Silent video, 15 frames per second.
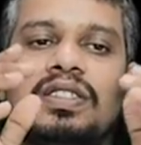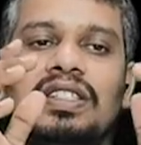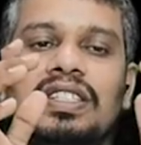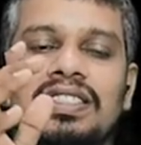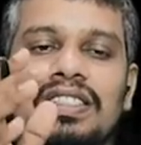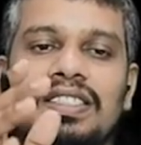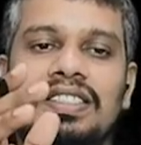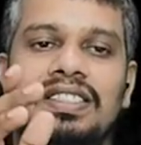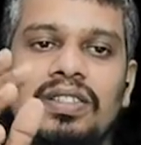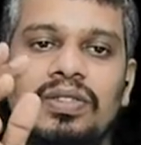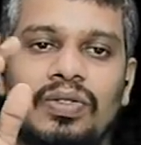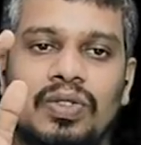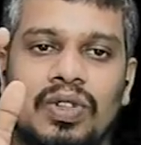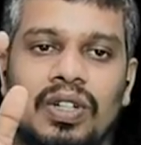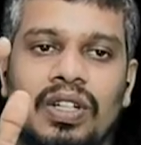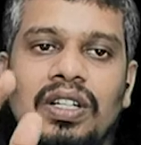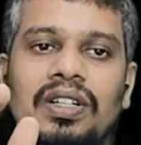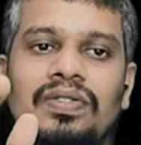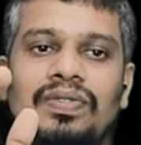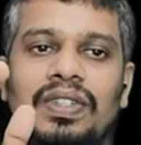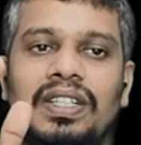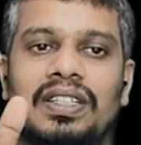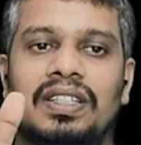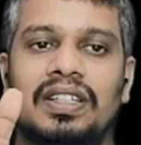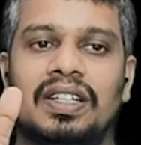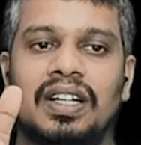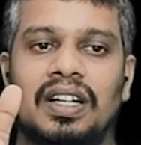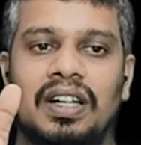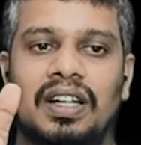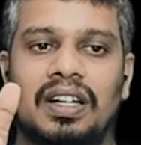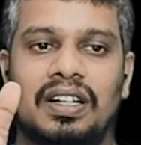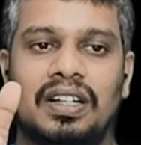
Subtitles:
So this is the one of the